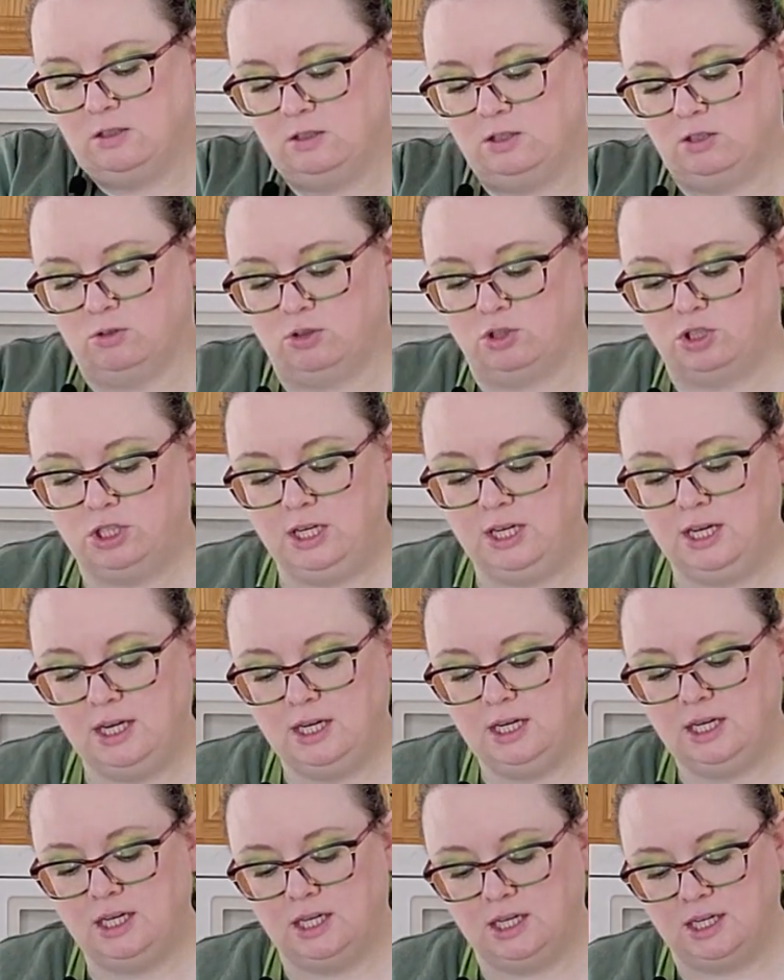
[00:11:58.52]
So
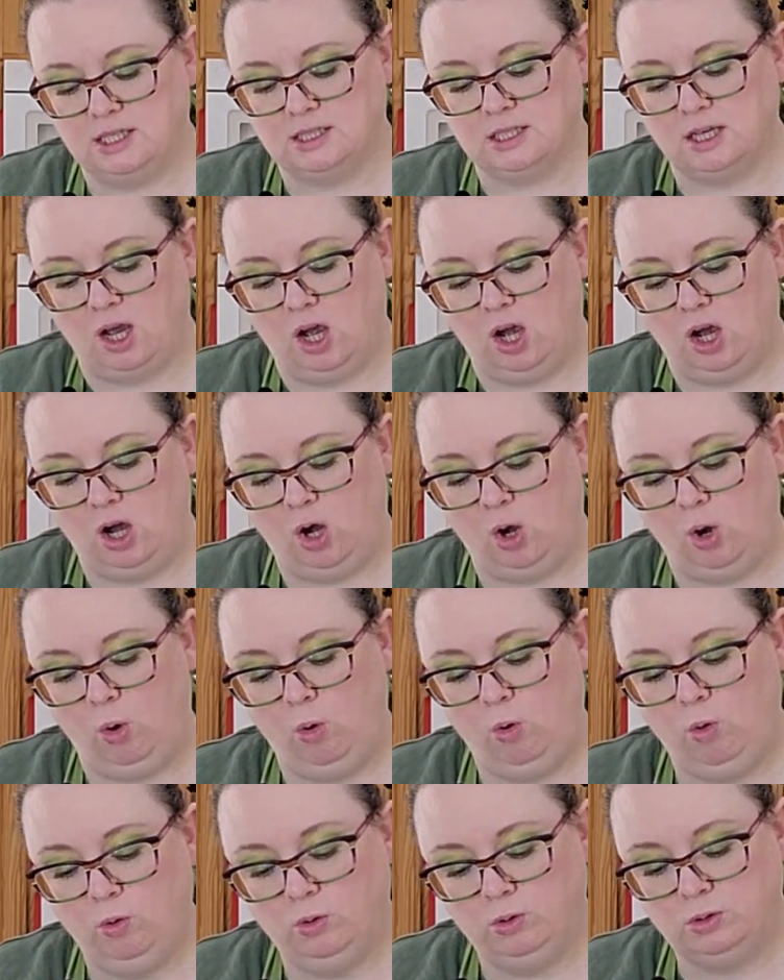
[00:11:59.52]
she is
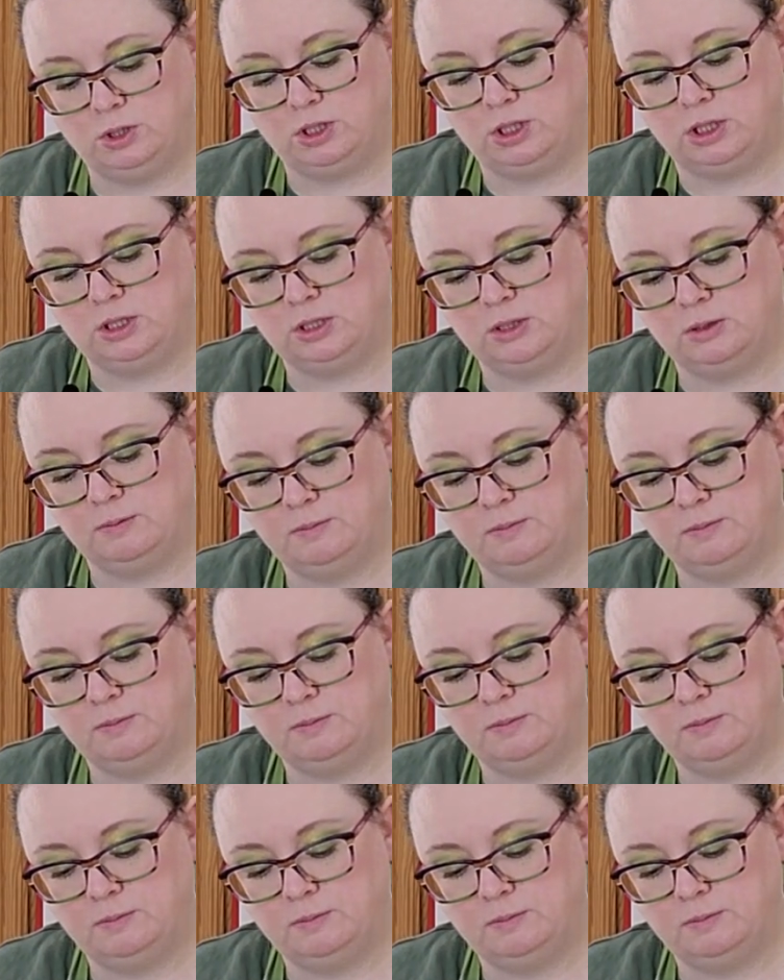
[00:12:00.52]
hot.